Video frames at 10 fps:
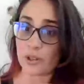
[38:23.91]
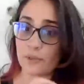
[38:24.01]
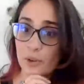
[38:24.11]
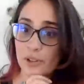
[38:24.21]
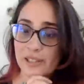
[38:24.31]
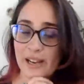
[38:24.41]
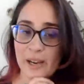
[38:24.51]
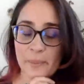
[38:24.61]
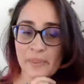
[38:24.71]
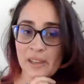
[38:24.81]
she was only four at
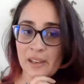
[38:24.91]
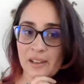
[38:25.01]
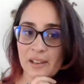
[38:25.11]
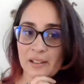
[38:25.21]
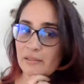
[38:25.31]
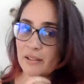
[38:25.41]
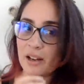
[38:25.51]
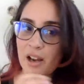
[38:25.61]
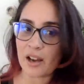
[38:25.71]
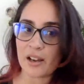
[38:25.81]
the time,
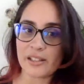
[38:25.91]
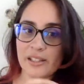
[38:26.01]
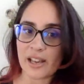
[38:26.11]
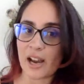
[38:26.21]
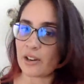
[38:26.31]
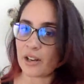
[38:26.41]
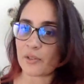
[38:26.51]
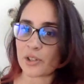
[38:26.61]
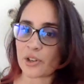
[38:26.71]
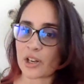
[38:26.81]
her
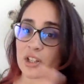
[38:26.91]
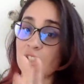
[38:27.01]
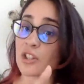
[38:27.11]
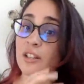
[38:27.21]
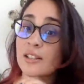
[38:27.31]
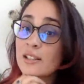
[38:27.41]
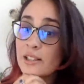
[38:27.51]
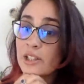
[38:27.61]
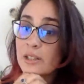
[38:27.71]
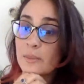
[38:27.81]
desire and her frustration is
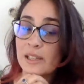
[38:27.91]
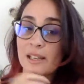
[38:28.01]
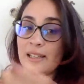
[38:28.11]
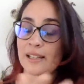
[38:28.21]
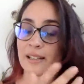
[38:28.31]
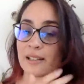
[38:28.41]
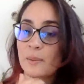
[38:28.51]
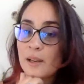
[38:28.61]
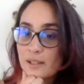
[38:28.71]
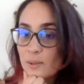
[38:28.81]
just as legitimate and
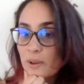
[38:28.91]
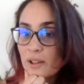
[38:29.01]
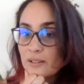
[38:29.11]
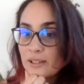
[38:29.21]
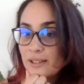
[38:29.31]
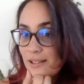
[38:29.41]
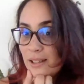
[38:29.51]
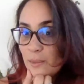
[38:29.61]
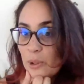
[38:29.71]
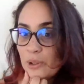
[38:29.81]
needed a space as well
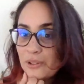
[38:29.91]
in